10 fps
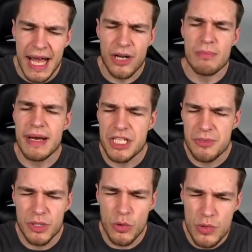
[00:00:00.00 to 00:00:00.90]
and our
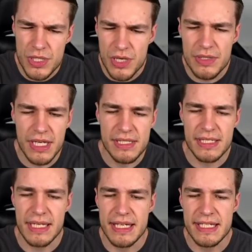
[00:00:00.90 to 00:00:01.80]
management also
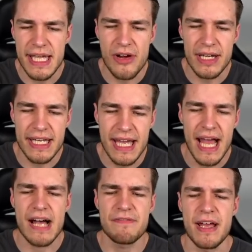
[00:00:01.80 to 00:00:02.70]
doesn't necessarily
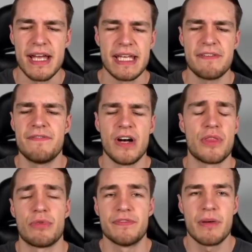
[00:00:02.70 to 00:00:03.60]
have any
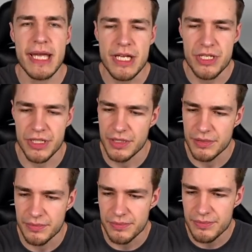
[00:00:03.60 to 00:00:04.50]
further information.